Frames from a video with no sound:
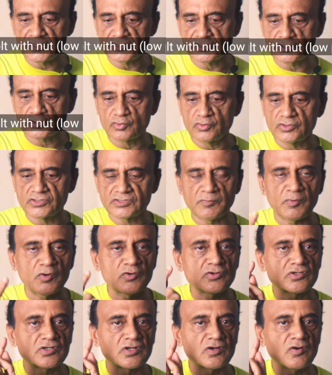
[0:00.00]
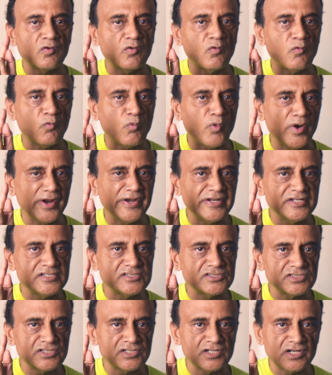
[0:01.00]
inch screw is about 1 inch